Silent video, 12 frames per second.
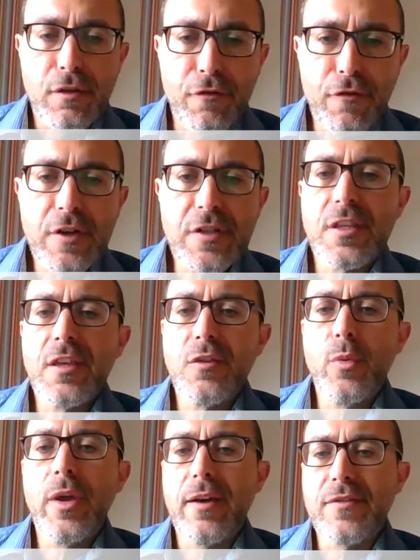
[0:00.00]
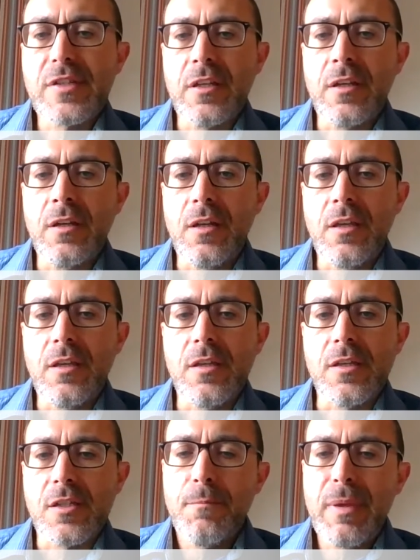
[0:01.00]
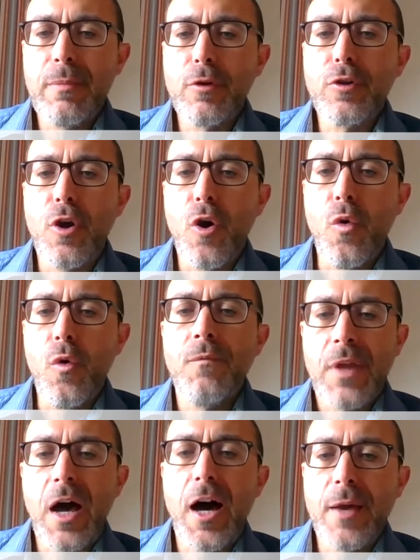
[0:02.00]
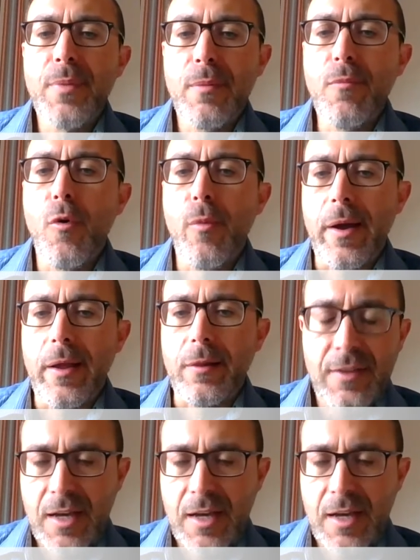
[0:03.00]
The first thing we have seen is people go hypermobile.